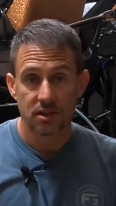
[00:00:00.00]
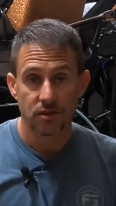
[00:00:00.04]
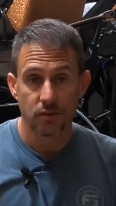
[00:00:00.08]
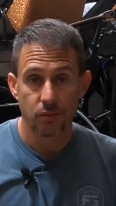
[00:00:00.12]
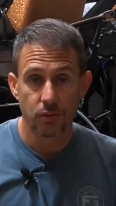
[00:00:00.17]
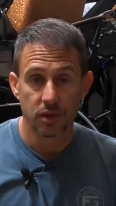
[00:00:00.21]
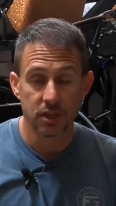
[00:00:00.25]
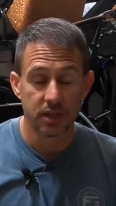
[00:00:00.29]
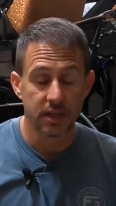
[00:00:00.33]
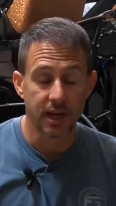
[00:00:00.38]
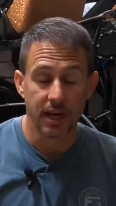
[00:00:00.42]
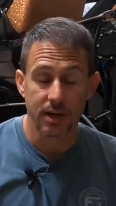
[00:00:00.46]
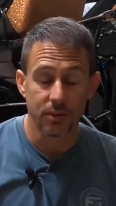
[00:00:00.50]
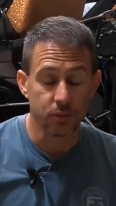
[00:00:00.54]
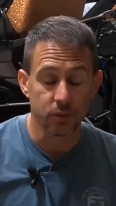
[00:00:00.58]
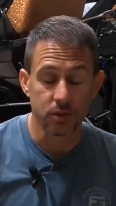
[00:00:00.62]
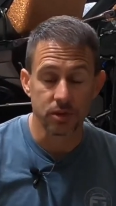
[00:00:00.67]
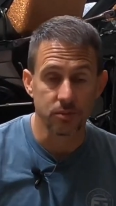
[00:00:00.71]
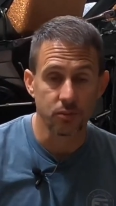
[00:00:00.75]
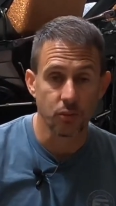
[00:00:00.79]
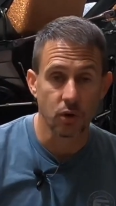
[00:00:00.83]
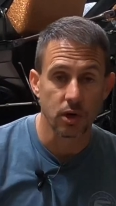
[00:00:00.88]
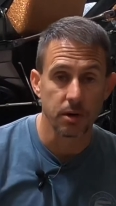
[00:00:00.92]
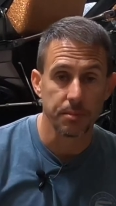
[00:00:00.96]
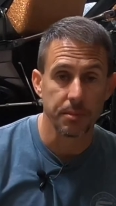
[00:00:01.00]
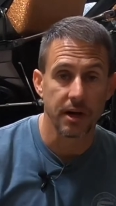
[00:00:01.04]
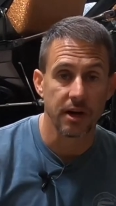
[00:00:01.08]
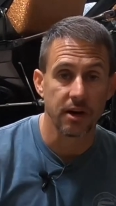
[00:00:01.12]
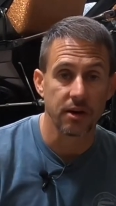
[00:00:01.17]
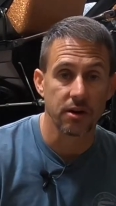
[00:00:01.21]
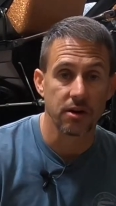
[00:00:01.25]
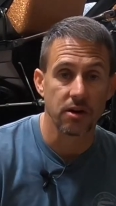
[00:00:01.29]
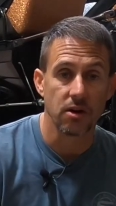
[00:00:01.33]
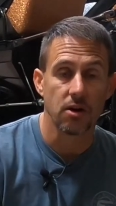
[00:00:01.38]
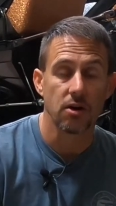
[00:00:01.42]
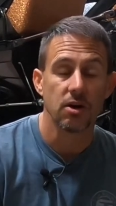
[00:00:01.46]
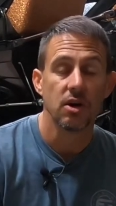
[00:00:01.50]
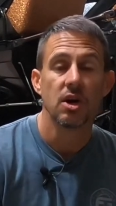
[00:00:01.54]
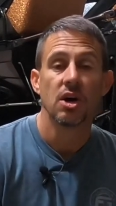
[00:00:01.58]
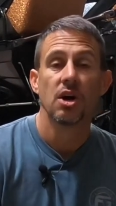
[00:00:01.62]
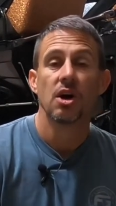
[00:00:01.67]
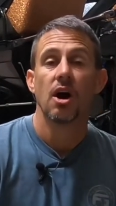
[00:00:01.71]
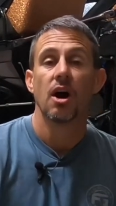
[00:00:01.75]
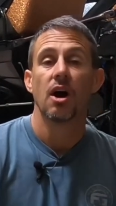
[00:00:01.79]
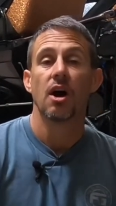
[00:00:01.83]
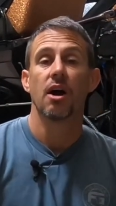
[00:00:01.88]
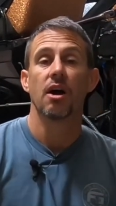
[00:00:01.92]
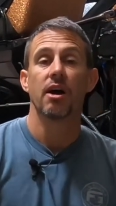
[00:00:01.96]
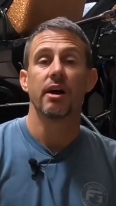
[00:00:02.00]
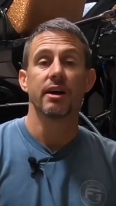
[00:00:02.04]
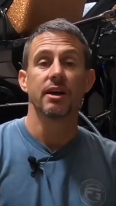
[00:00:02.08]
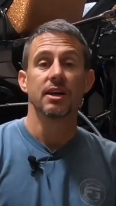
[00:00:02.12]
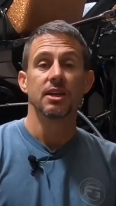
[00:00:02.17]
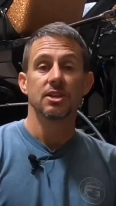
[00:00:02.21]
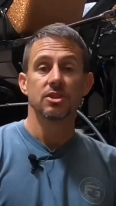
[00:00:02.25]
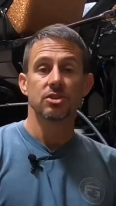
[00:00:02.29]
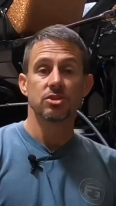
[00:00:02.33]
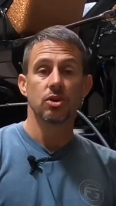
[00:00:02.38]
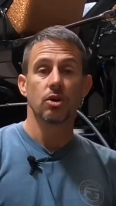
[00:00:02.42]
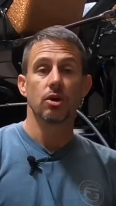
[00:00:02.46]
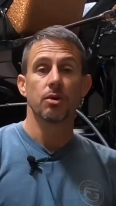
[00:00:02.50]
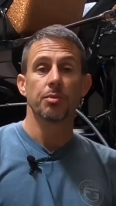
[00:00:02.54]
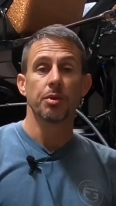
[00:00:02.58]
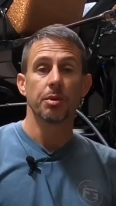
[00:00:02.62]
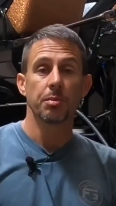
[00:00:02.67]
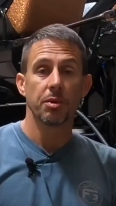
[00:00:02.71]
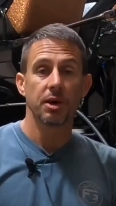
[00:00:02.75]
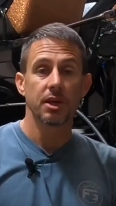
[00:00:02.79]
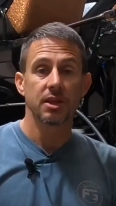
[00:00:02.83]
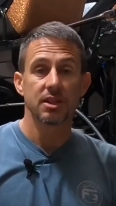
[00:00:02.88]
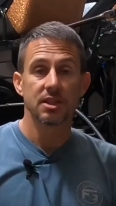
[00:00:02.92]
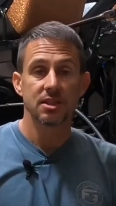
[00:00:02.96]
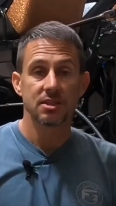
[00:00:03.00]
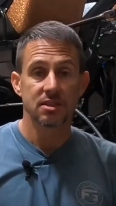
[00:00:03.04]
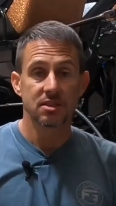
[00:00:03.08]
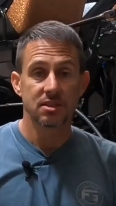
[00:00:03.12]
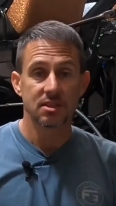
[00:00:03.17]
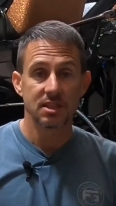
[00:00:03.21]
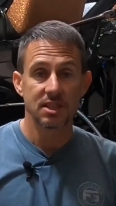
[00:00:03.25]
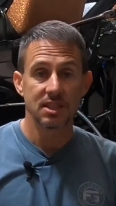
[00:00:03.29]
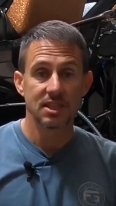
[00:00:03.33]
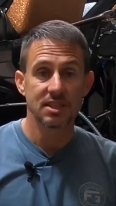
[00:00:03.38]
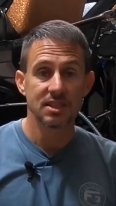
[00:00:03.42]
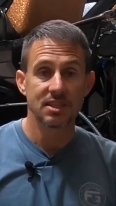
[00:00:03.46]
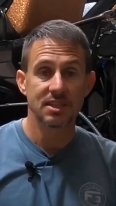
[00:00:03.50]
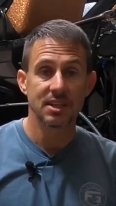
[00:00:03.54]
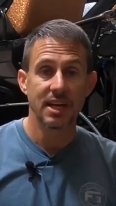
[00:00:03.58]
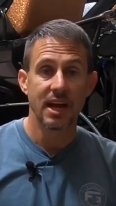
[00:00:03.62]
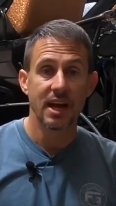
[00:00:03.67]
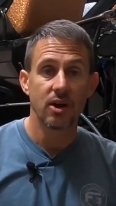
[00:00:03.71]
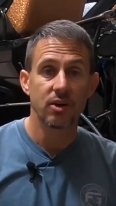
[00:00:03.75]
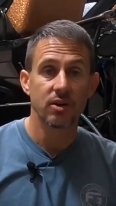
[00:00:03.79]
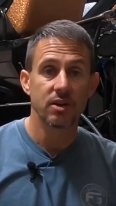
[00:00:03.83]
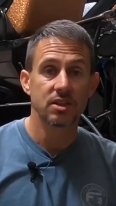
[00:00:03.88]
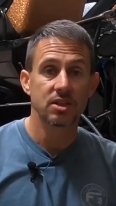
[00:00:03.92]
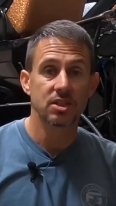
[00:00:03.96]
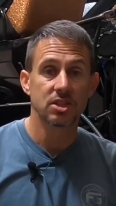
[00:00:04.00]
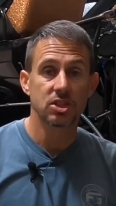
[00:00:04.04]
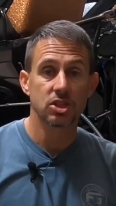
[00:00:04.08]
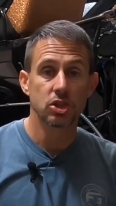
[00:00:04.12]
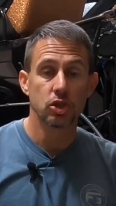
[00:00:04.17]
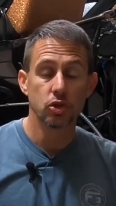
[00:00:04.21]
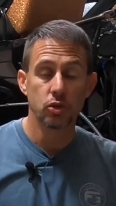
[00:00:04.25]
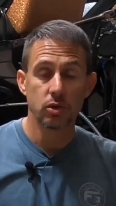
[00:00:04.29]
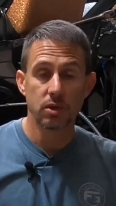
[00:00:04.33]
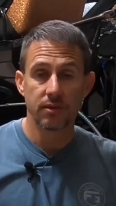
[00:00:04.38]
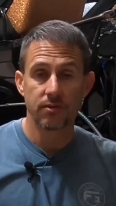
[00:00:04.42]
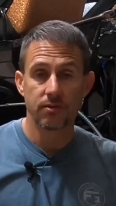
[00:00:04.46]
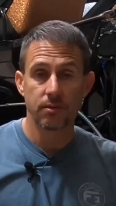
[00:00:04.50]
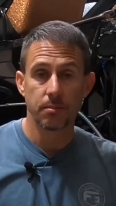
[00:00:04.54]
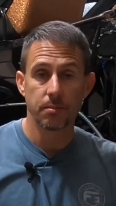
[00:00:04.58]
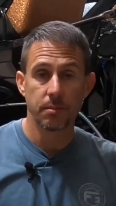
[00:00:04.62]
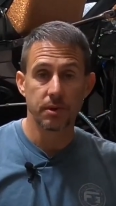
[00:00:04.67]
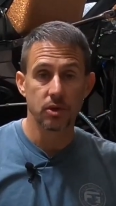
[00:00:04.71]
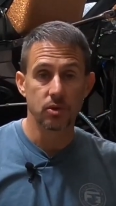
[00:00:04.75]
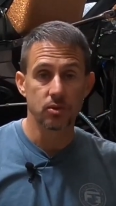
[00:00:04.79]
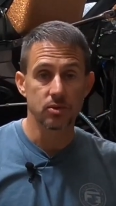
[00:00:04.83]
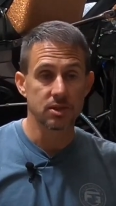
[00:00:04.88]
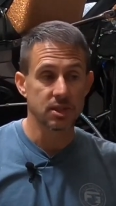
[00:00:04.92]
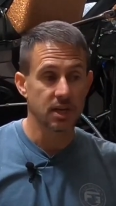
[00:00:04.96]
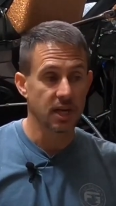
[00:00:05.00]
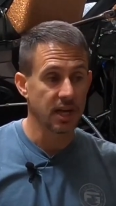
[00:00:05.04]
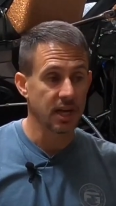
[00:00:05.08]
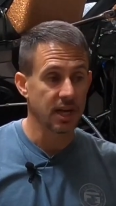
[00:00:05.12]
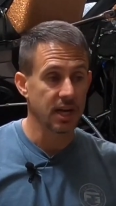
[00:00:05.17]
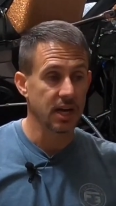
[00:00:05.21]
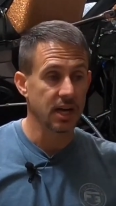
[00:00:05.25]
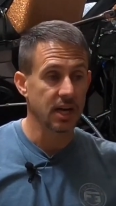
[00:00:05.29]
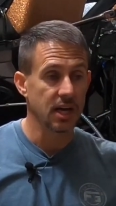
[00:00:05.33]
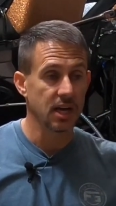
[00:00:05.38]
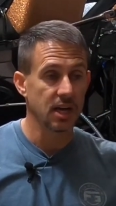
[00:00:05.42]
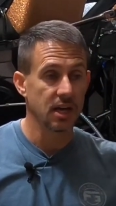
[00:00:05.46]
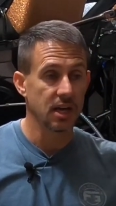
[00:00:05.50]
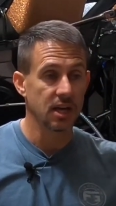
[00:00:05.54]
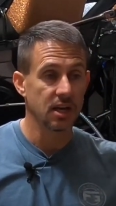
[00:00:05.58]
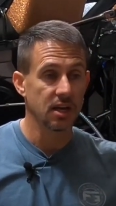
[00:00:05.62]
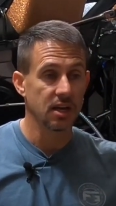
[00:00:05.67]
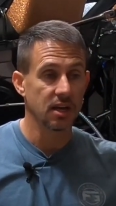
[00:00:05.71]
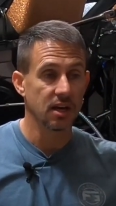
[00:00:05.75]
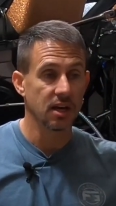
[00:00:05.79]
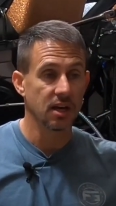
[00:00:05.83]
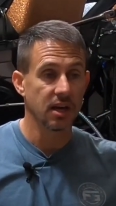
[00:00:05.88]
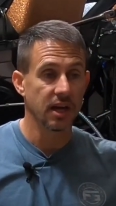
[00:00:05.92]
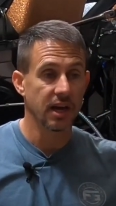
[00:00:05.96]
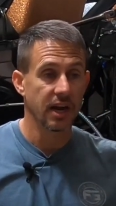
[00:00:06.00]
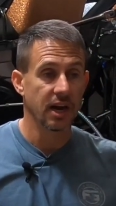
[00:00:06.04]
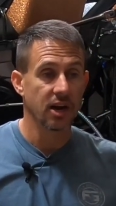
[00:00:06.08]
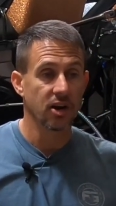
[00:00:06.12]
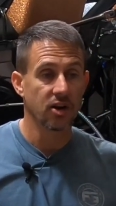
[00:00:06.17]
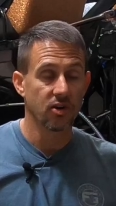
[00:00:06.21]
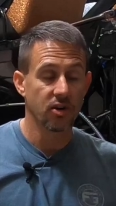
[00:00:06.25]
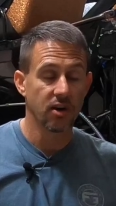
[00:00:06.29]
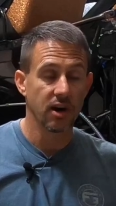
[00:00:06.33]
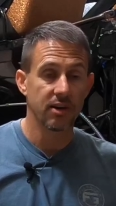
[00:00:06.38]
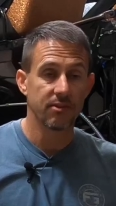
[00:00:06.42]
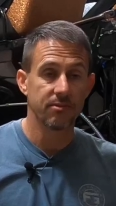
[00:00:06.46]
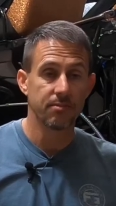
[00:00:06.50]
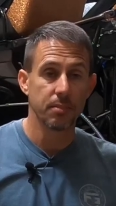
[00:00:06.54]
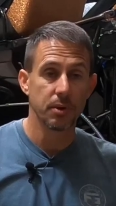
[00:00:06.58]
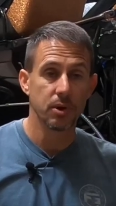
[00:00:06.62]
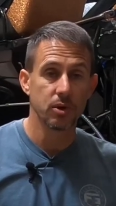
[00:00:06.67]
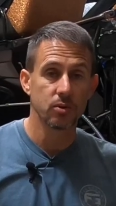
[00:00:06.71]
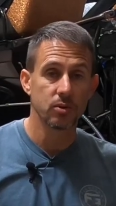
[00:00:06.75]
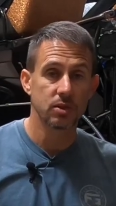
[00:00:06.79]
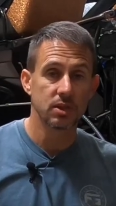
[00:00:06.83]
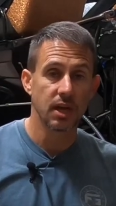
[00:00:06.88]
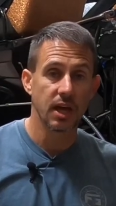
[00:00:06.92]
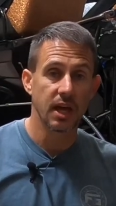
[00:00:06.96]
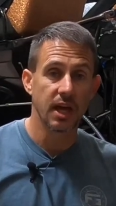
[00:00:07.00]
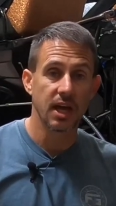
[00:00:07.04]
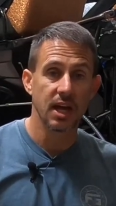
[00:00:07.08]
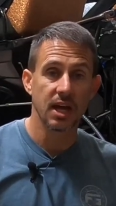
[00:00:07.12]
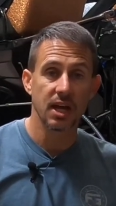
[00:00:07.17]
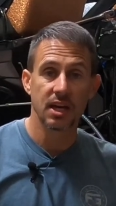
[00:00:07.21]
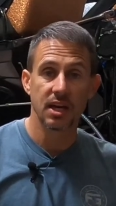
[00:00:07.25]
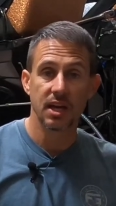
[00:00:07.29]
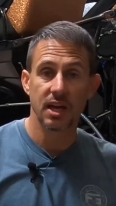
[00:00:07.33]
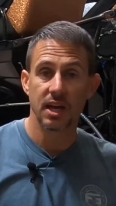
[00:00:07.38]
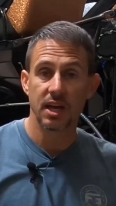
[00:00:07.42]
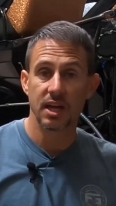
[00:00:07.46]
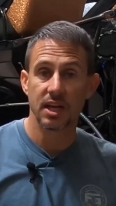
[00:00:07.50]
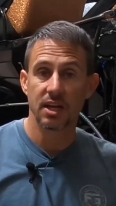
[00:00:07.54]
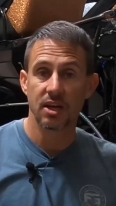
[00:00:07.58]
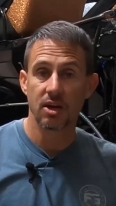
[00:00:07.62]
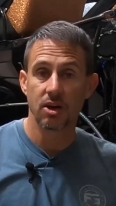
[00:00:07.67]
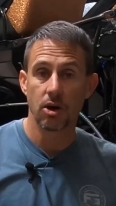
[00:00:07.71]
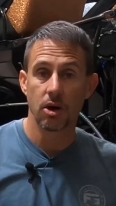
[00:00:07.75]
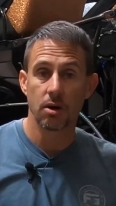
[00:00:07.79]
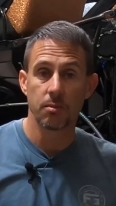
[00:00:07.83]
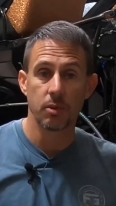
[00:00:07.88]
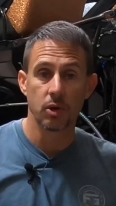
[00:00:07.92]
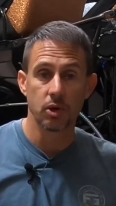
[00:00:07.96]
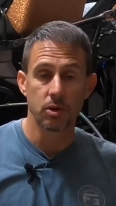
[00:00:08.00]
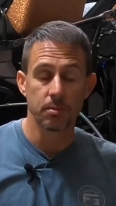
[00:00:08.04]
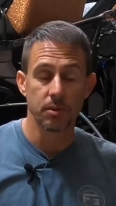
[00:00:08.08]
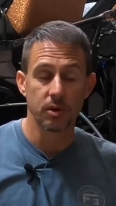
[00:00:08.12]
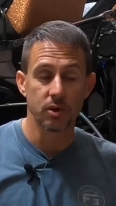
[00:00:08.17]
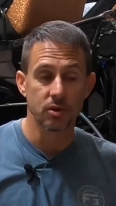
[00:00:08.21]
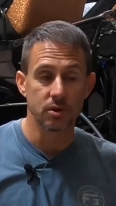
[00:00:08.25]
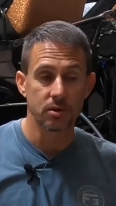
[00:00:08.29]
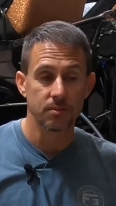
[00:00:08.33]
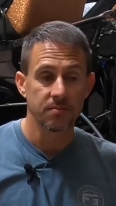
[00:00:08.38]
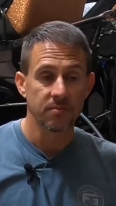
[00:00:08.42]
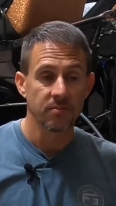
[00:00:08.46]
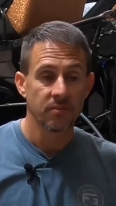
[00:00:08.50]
Really, I wouldn't worry about it at all. All right, so I'm going to break these down into two different boats, a aircraft boat and a car motor boat.